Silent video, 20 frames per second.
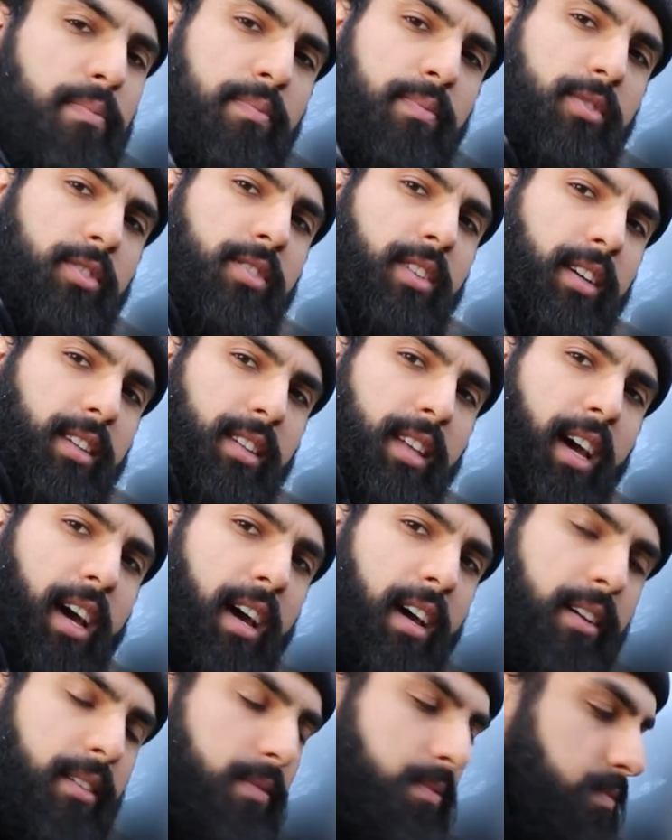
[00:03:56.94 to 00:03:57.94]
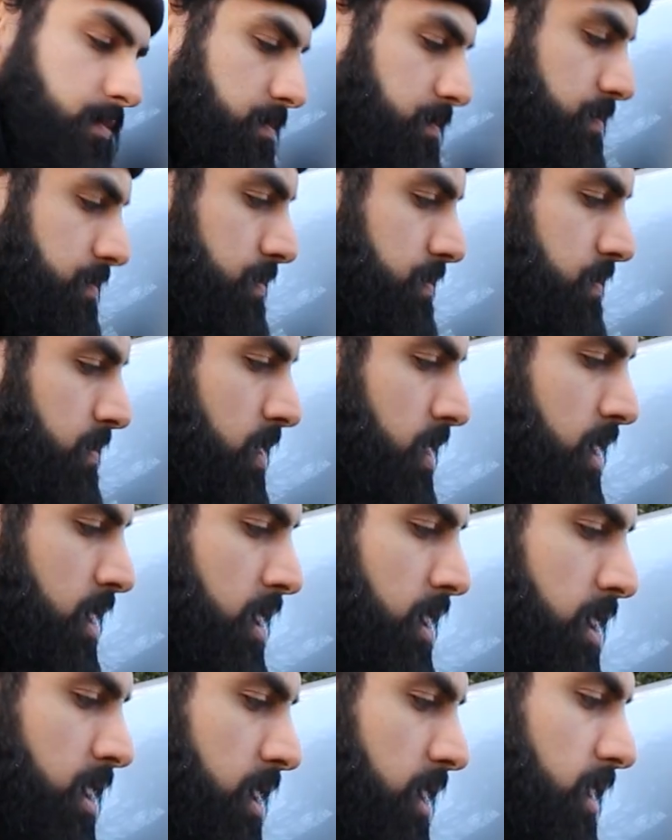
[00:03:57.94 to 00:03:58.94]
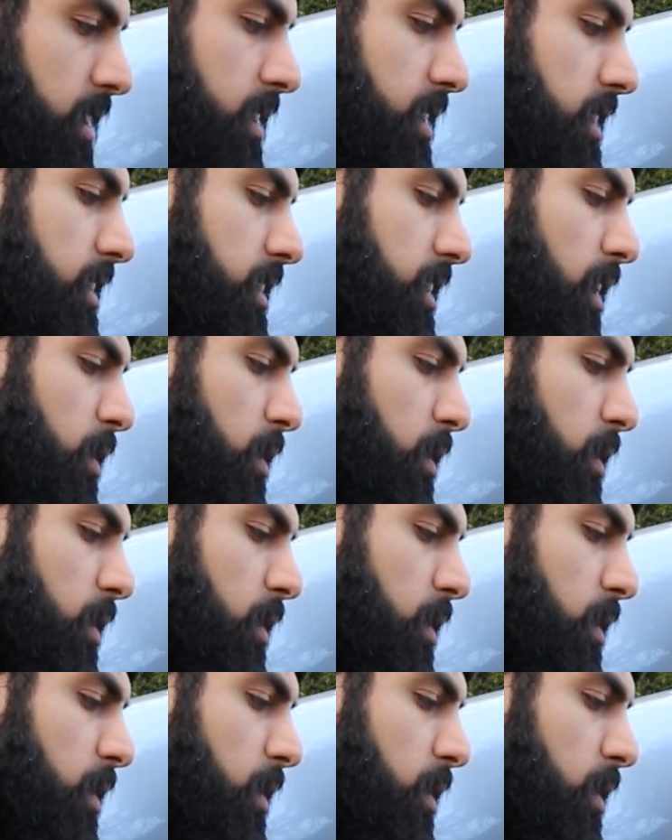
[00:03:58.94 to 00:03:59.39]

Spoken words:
Just like that. And